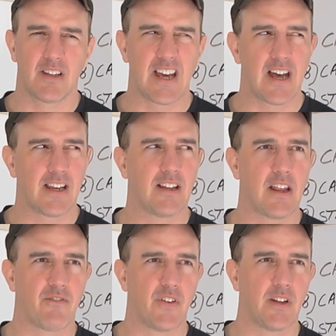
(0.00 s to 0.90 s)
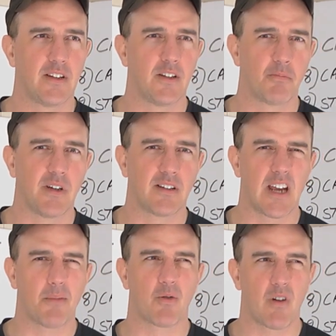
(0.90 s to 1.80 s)
You kind of get that feeling you're being
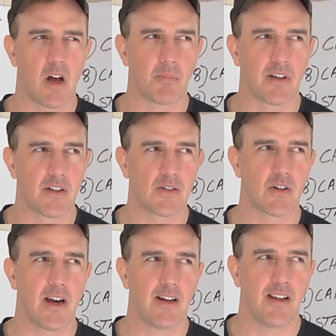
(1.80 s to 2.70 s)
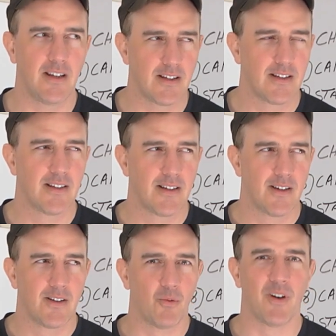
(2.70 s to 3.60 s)
kept around because you're handy.
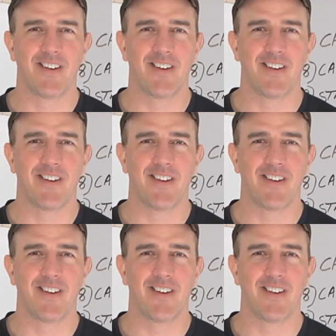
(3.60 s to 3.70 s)
Well,